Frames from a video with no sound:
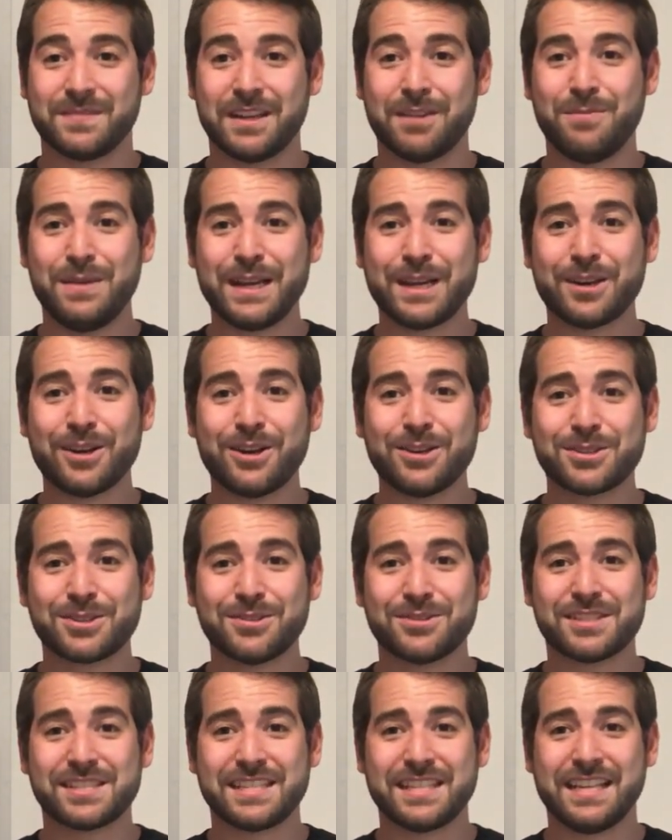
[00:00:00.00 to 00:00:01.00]
And we can
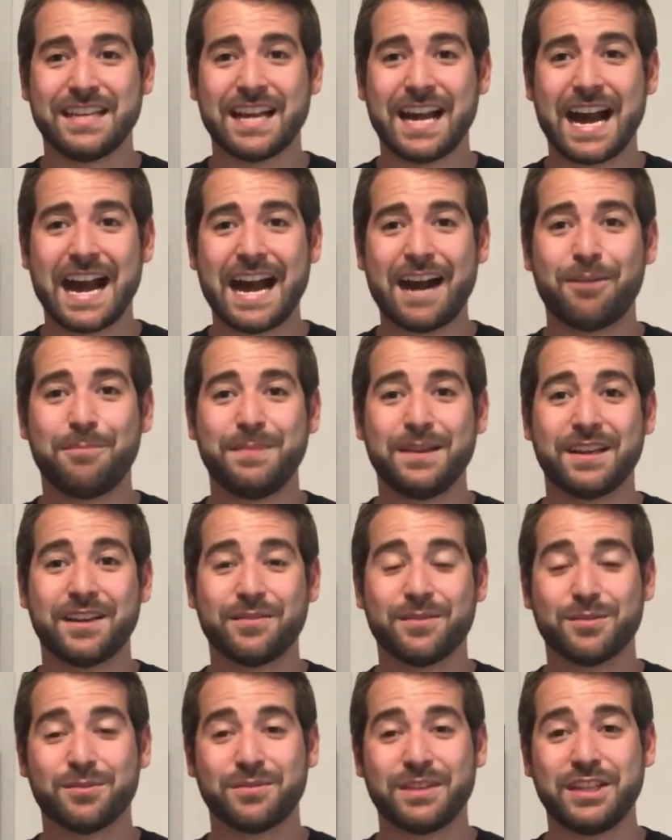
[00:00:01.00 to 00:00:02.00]
also see how big
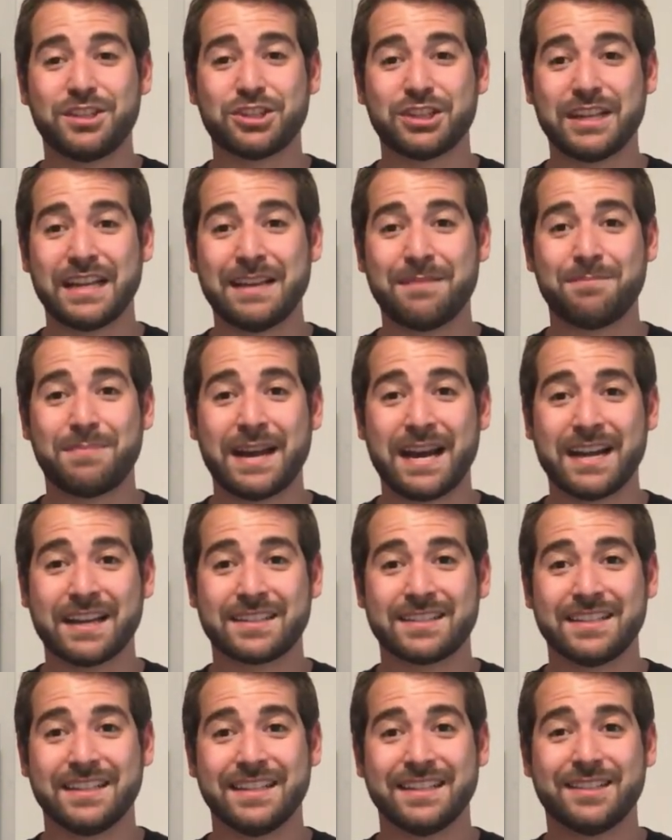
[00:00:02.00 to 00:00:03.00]
of a reach and
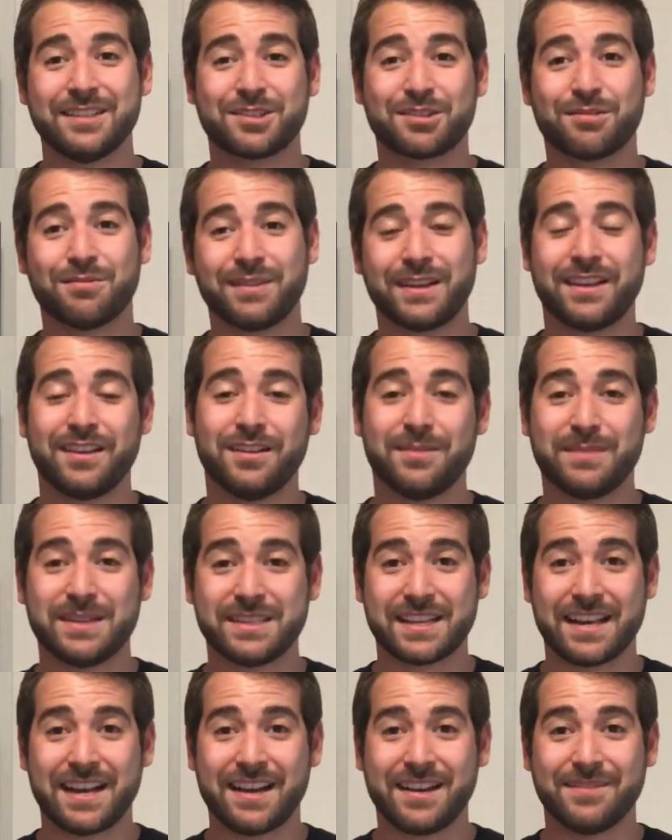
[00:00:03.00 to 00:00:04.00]
impact this curriculum
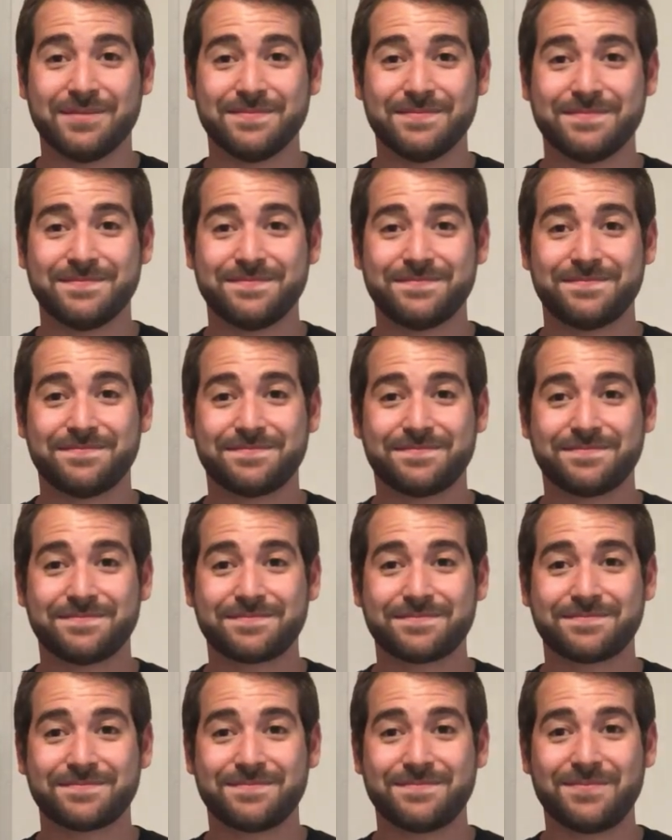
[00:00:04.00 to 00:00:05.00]
had.
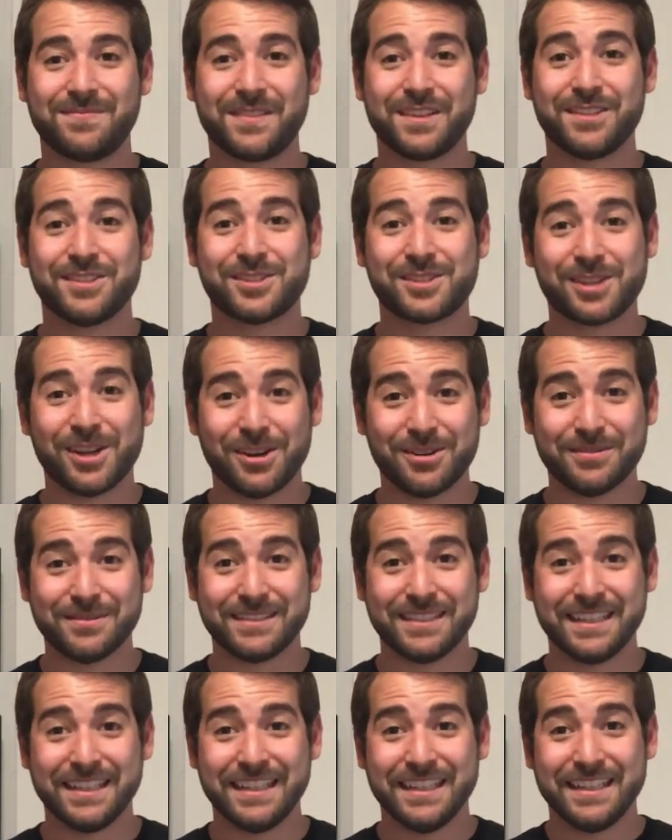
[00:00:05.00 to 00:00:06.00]
So,
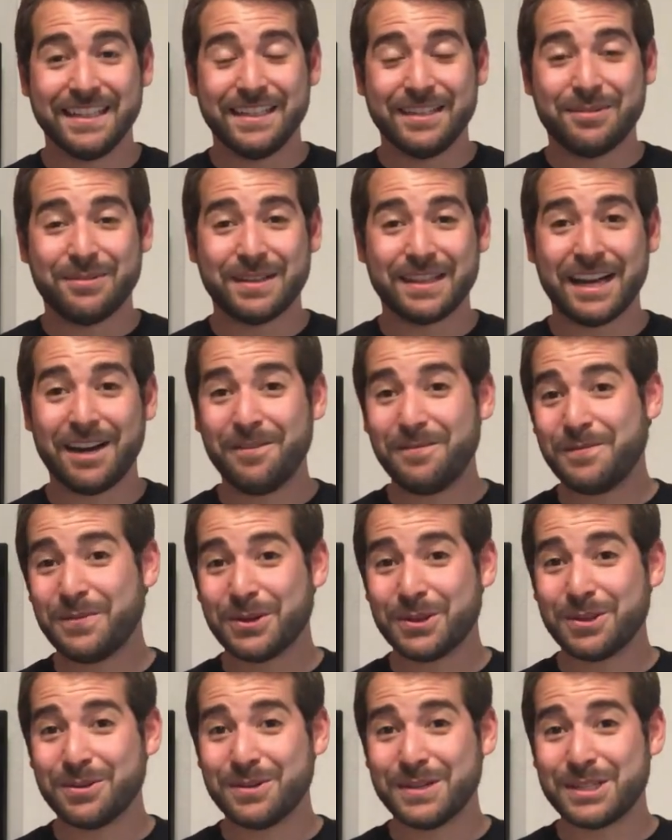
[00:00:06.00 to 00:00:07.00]
without
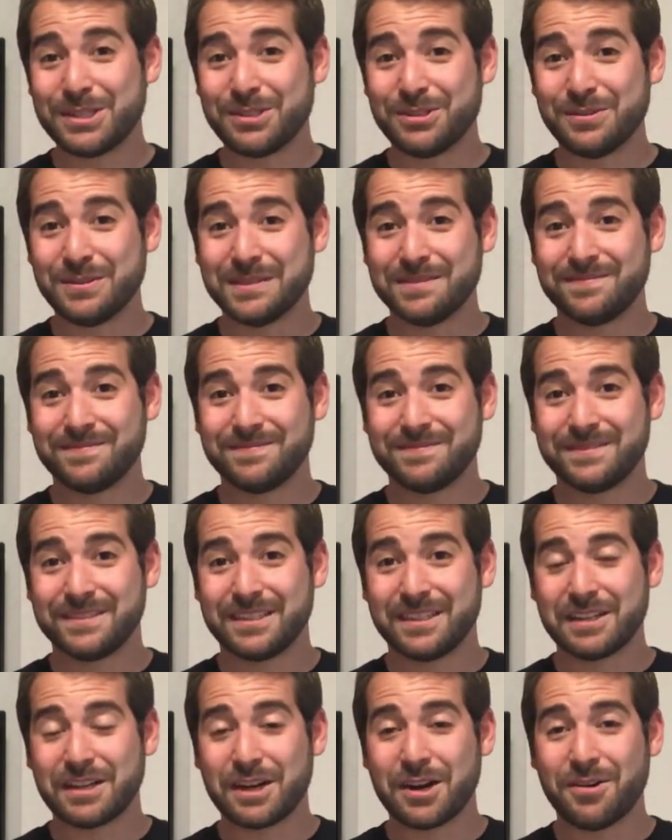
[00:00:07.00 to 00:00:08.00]
further ado,
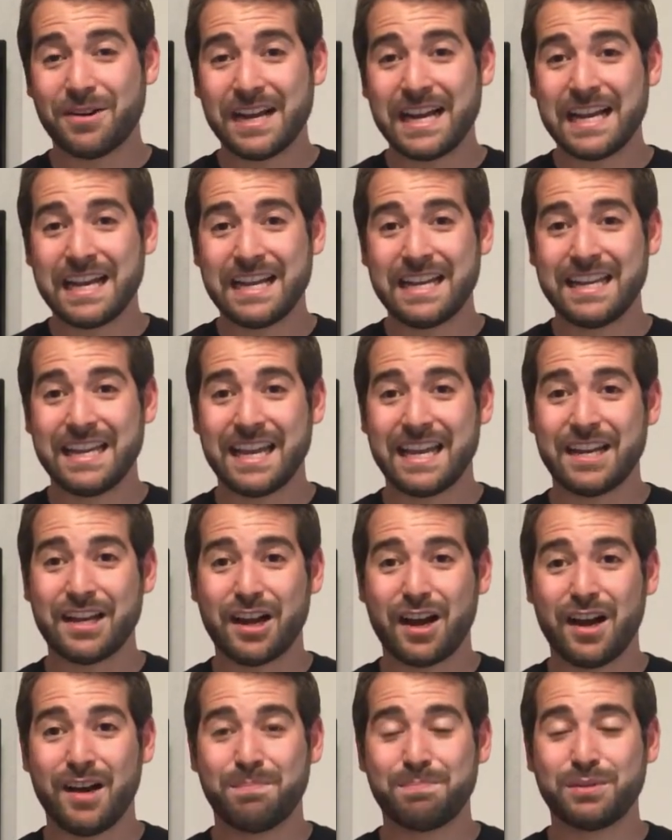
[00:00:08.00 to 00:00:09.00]
Go ahead
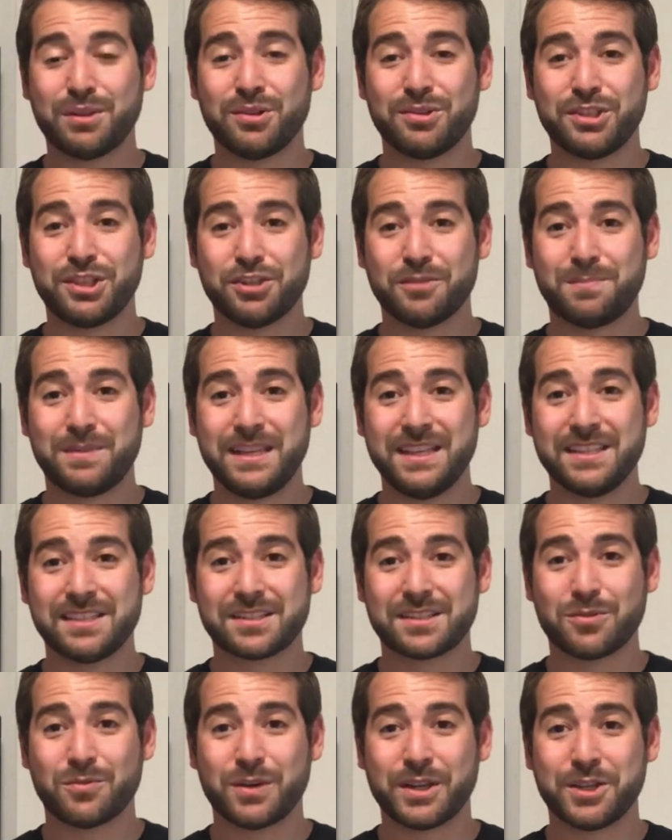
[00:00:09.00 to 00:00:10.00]
and upload your
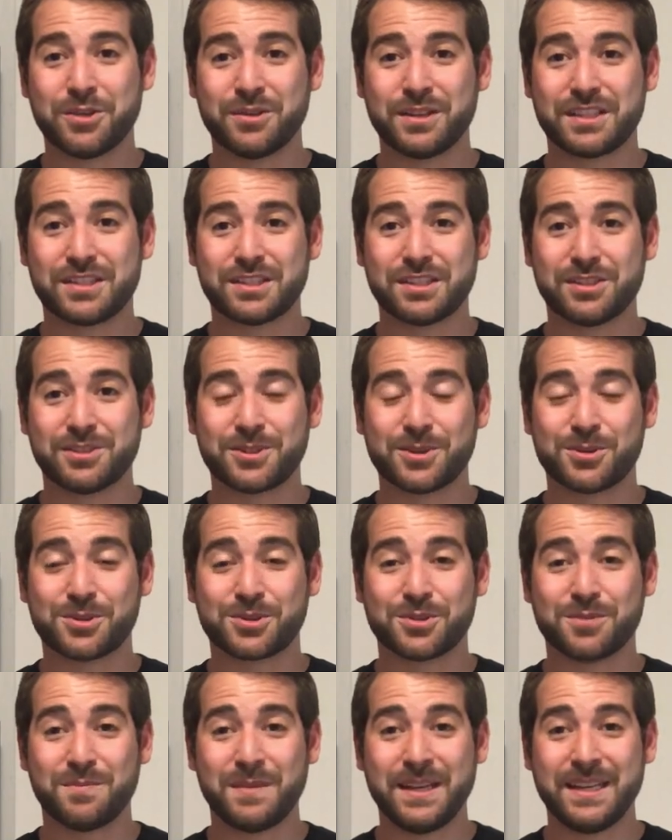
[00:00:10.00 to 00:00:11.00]
piece, whether it's to
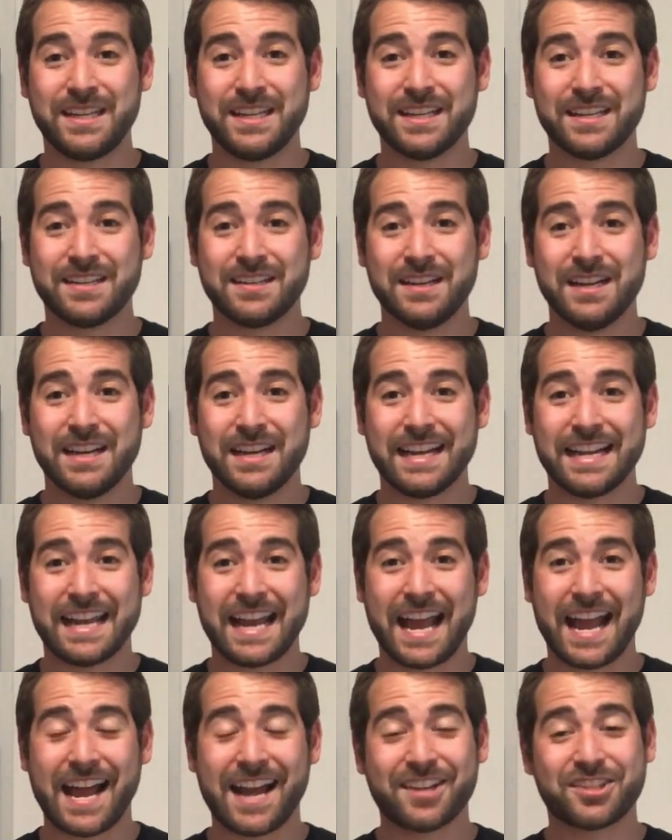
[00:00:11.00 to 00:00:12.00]
social media and
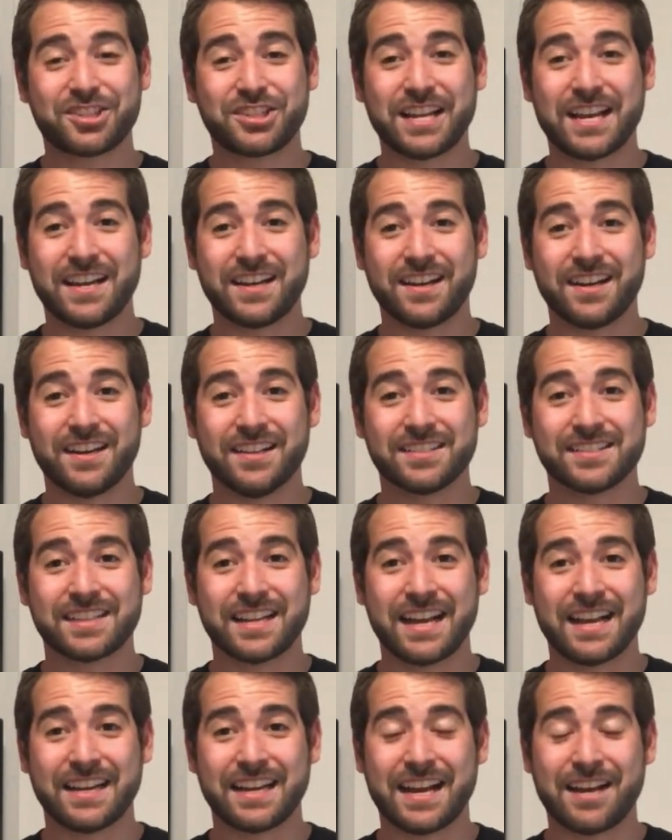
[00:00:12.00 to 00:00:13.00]
hashtag us
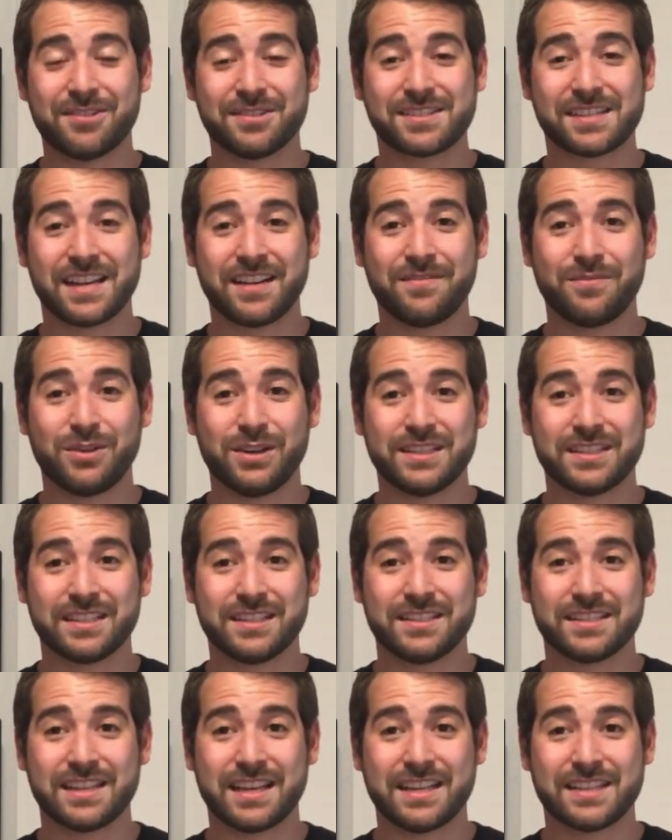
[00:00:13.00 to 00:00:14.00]
at Outside
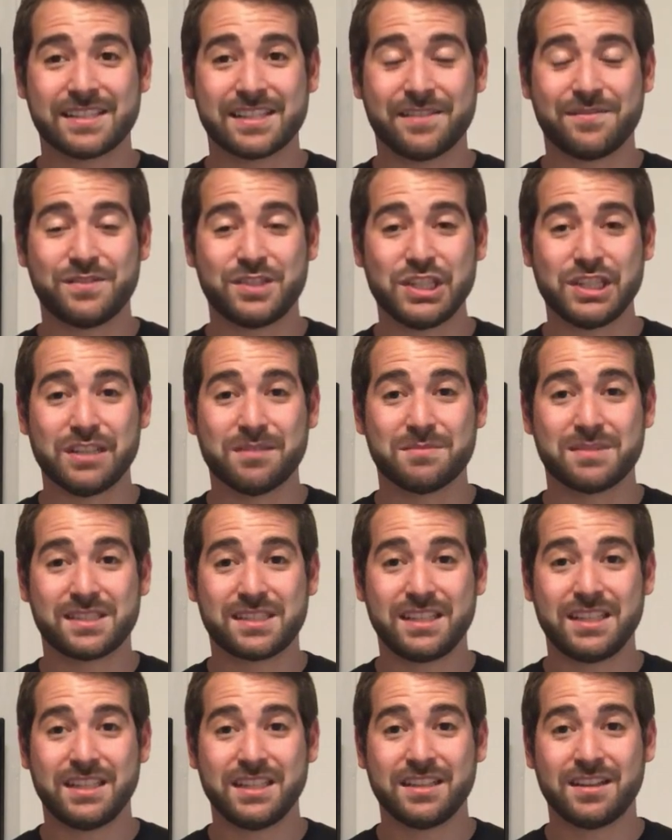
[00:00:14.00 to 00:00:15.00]
Voices
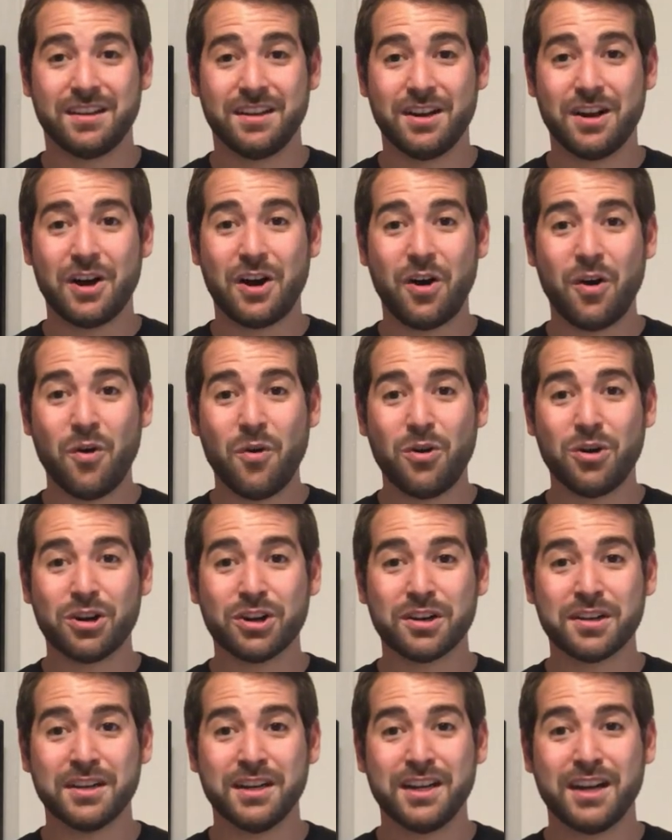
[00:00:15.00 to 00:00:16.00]
SFGMC,
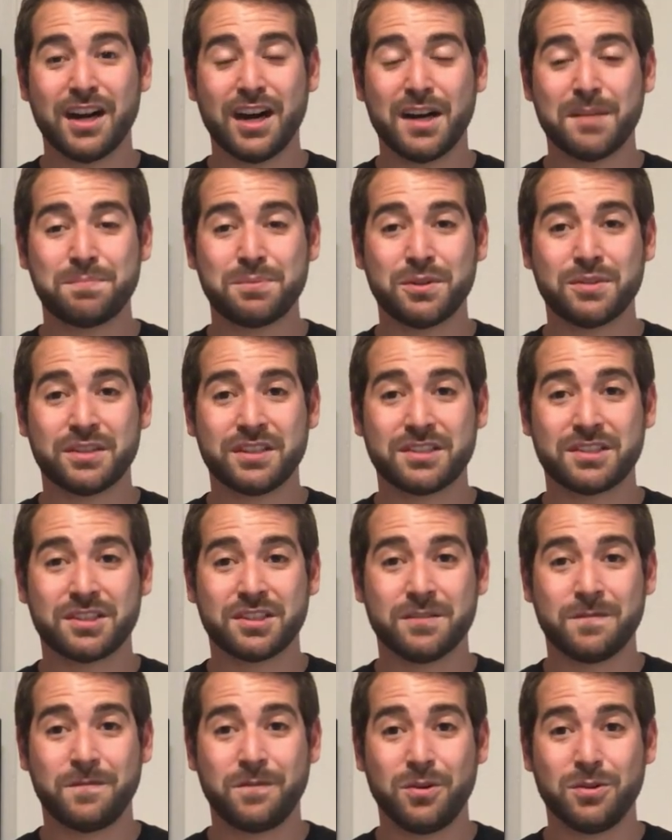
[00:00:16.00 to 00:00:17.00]
or upload it to
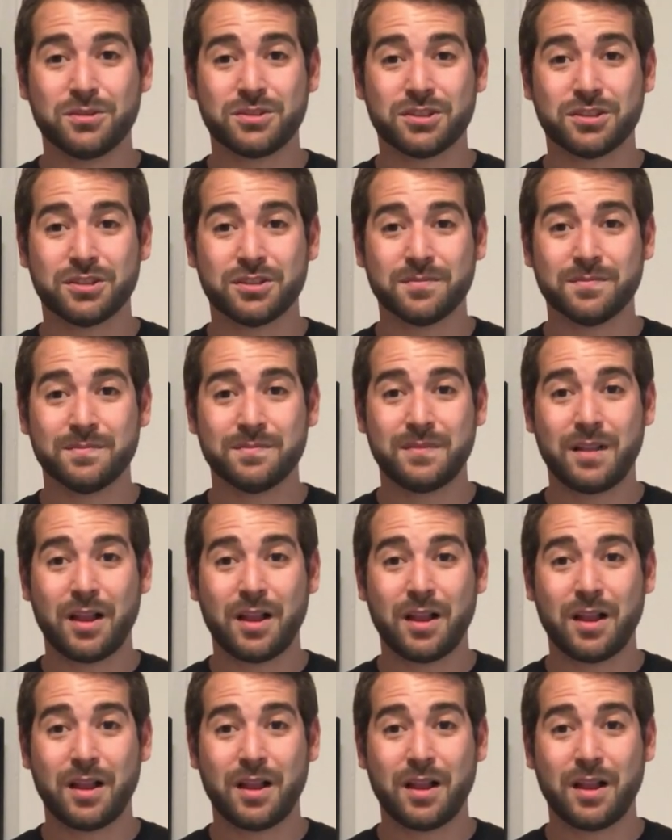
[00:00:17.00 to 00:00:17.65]
the folder,